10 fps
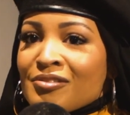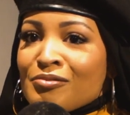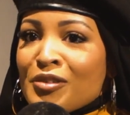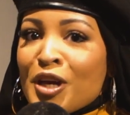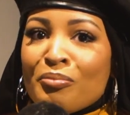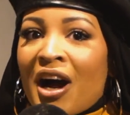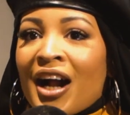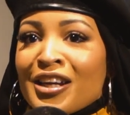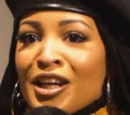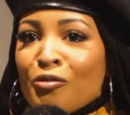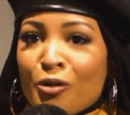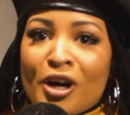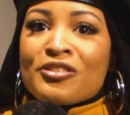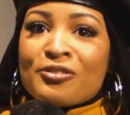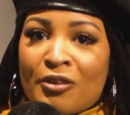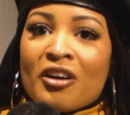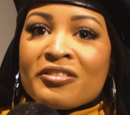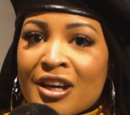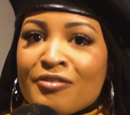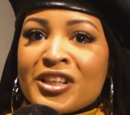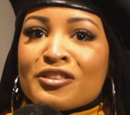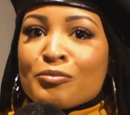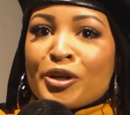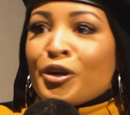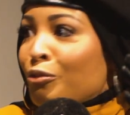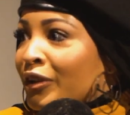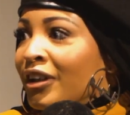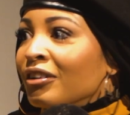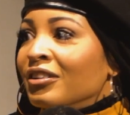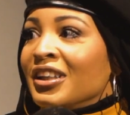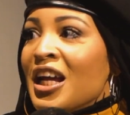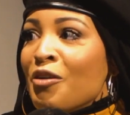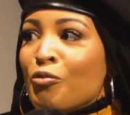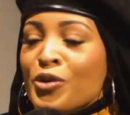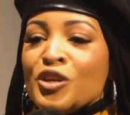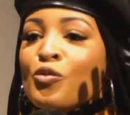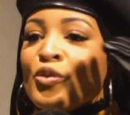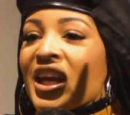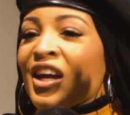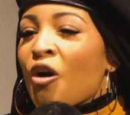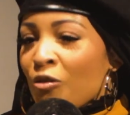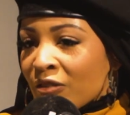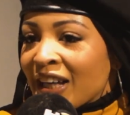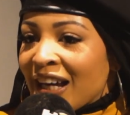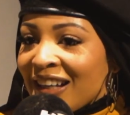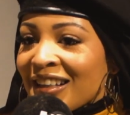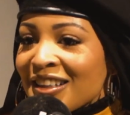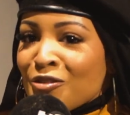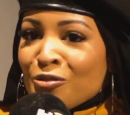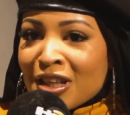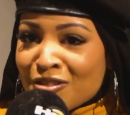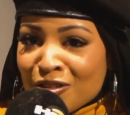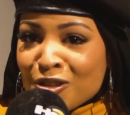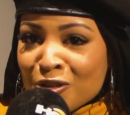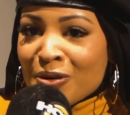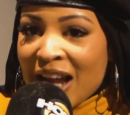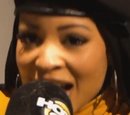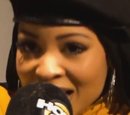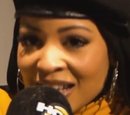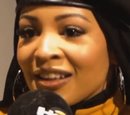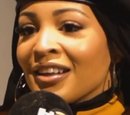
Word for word: embodying was false evidence appearing real. And mm. when you get over that, you realize you could do anything,